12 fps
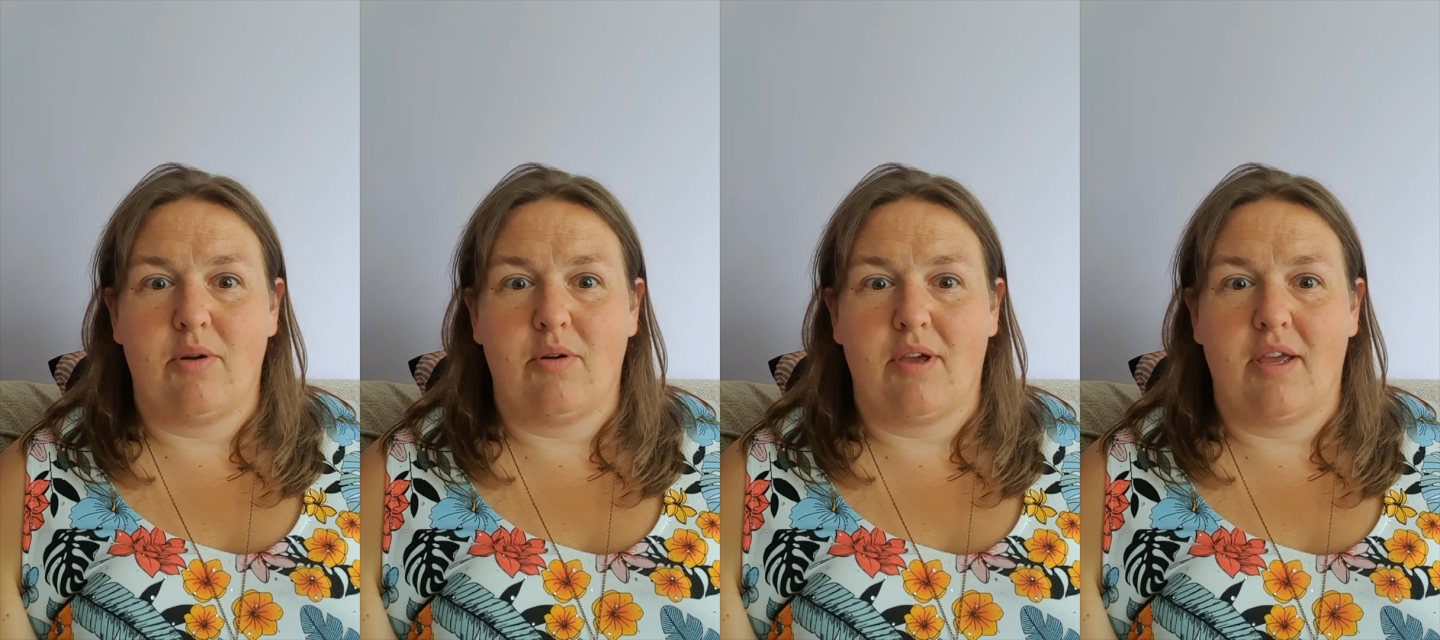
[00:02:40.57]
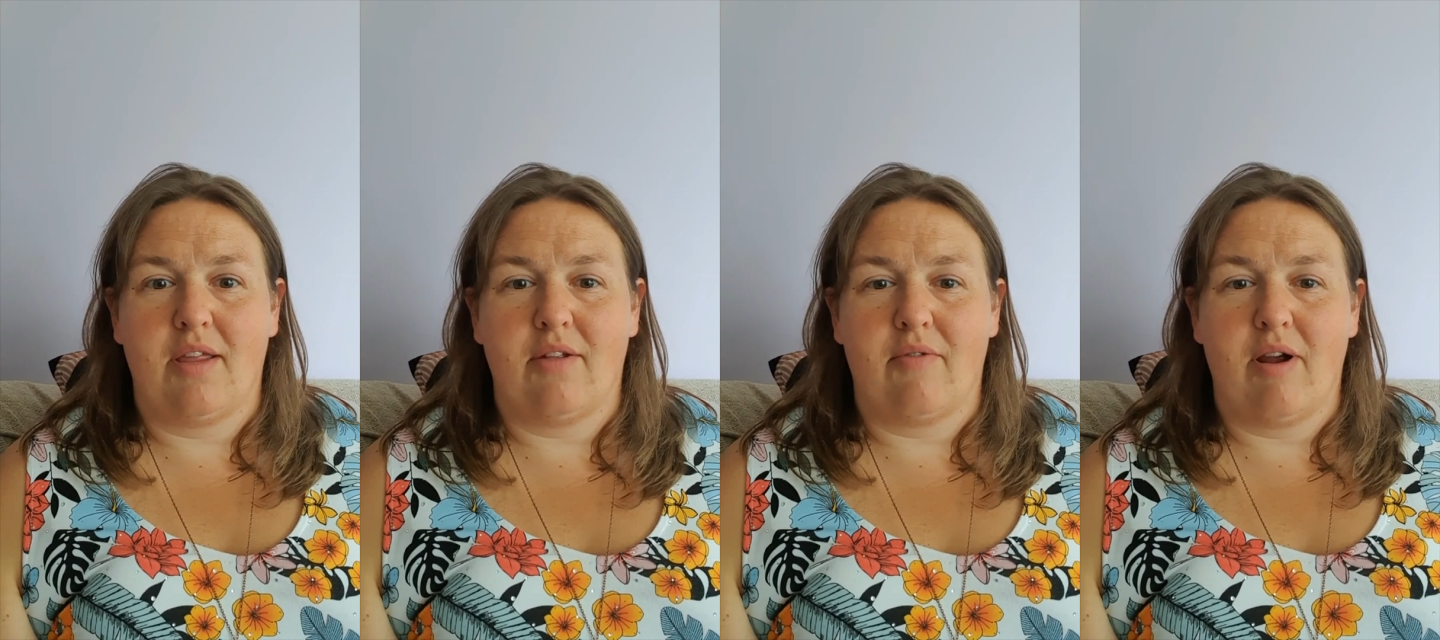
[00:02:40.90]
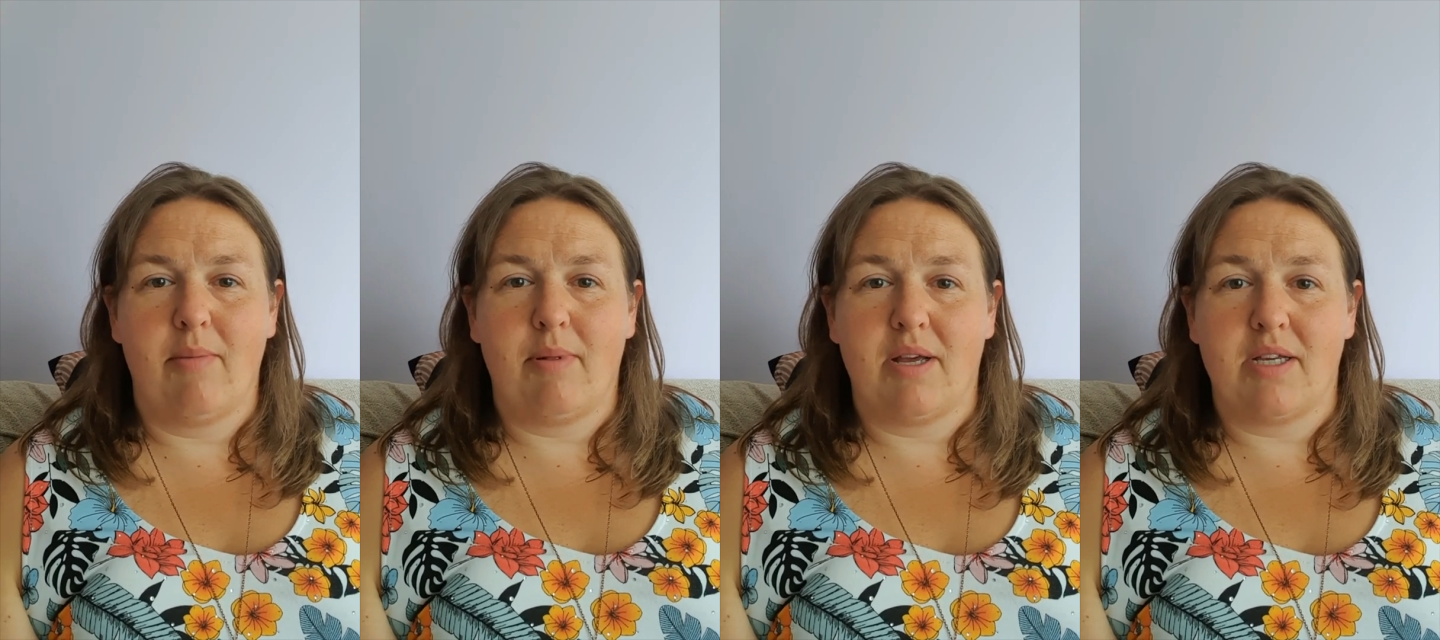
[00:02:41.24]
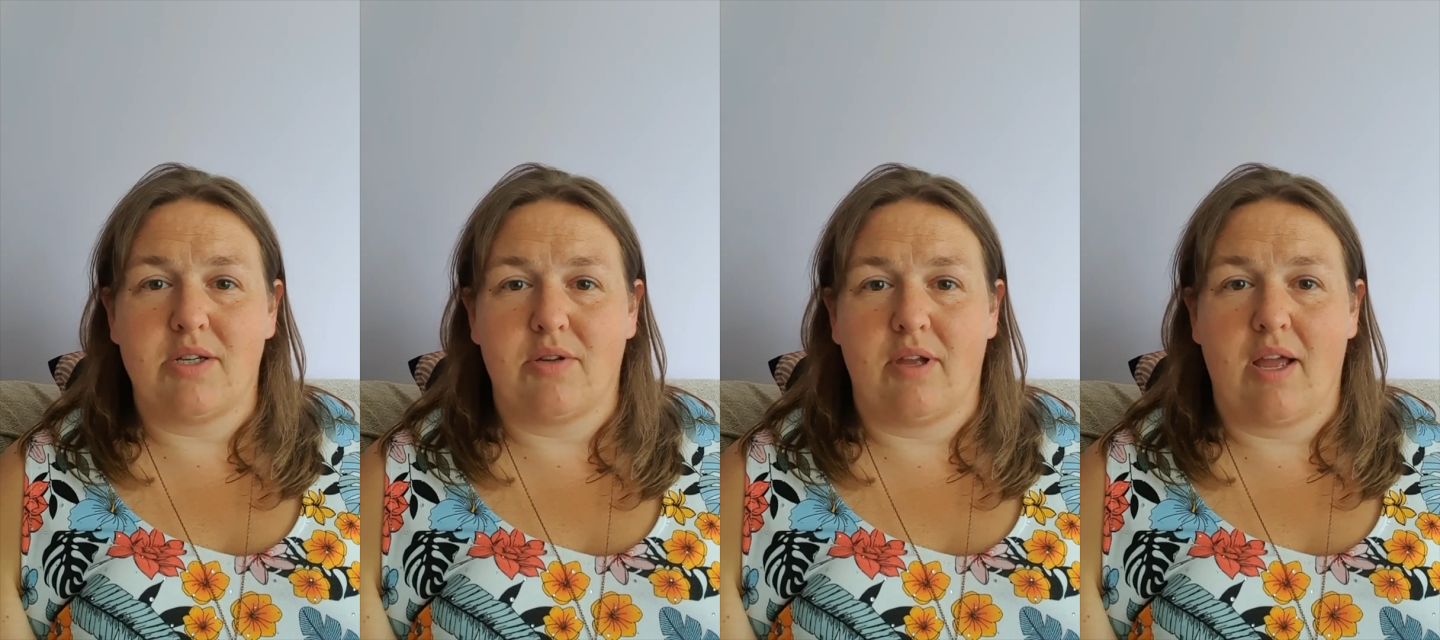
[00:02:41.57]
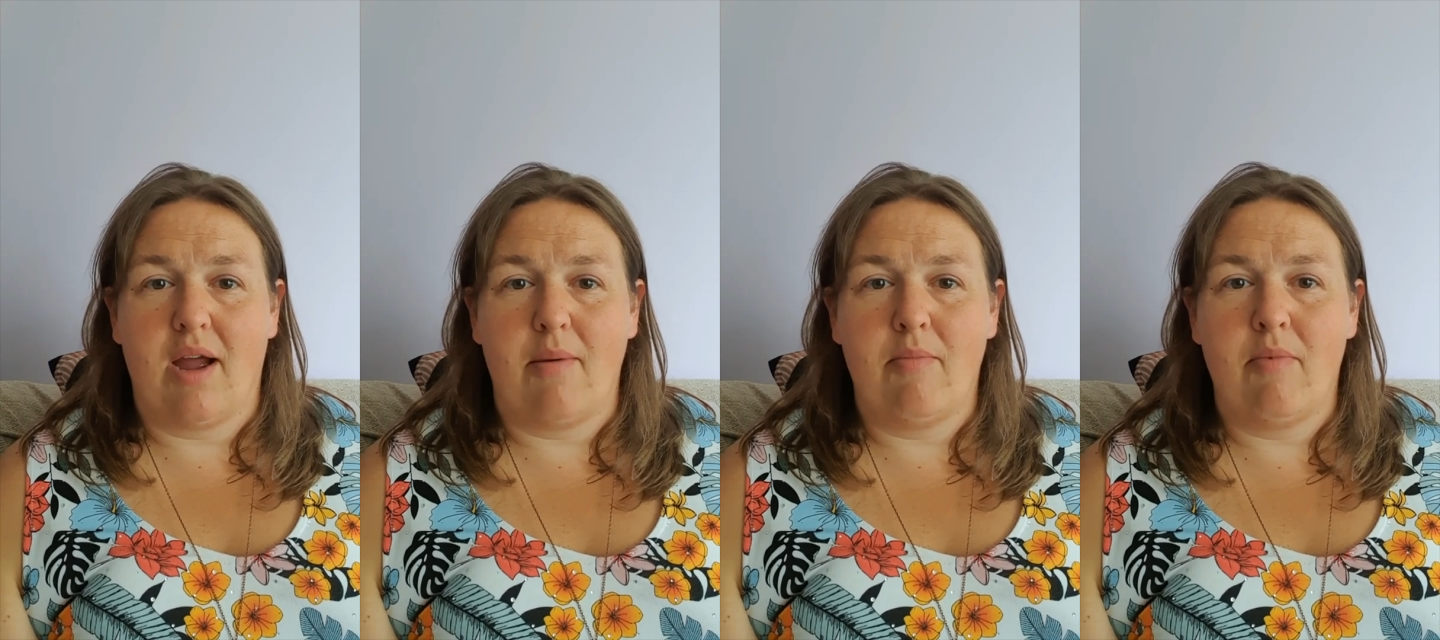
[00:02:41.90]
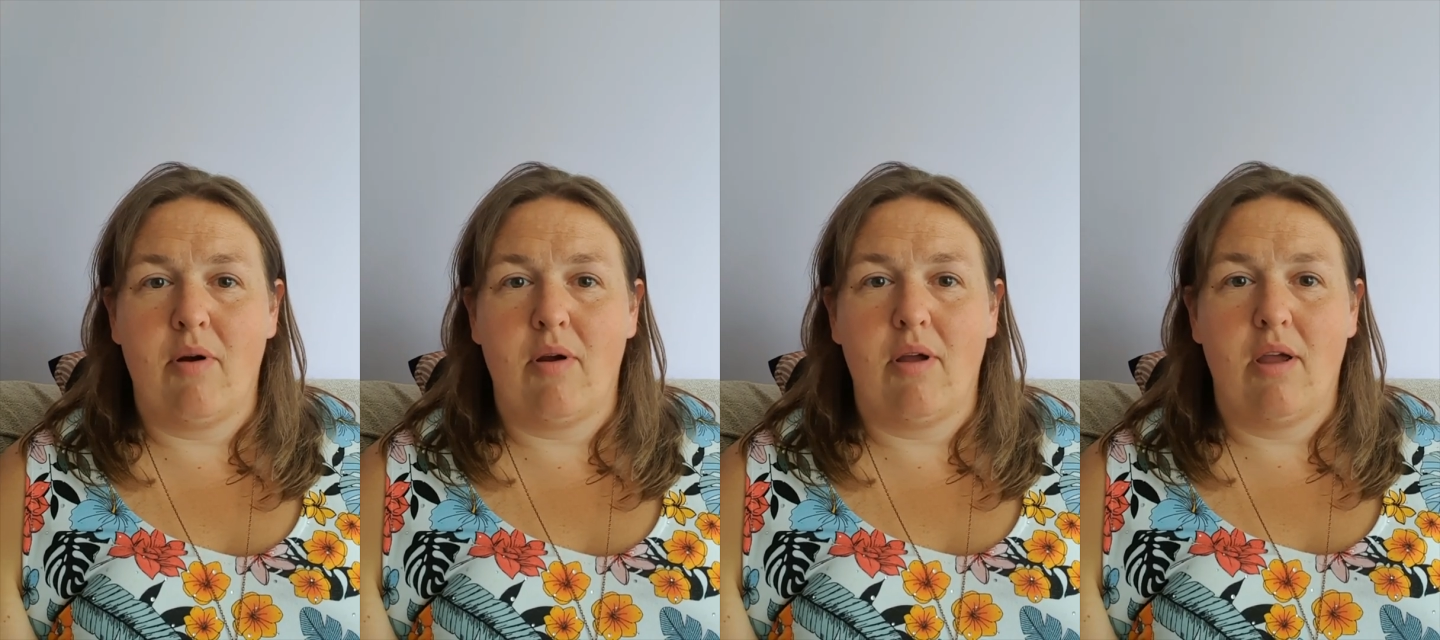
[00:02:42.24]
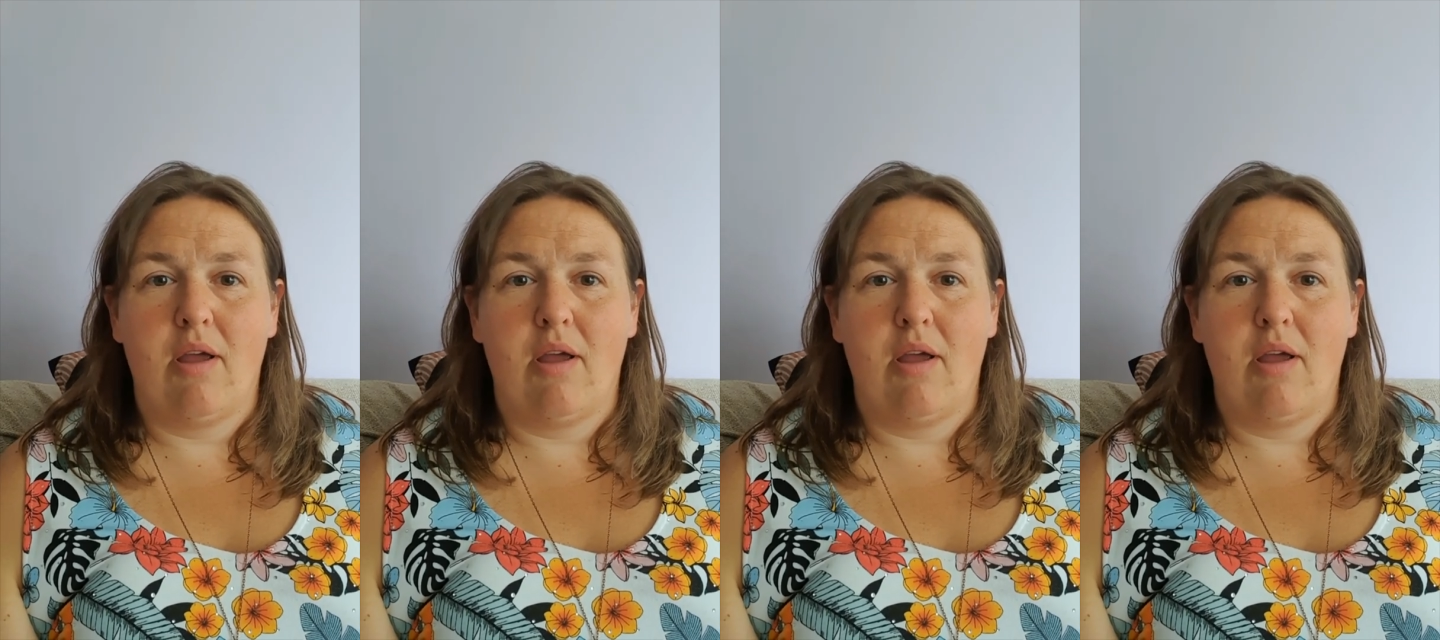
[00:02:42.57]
looking at the right place on the camera,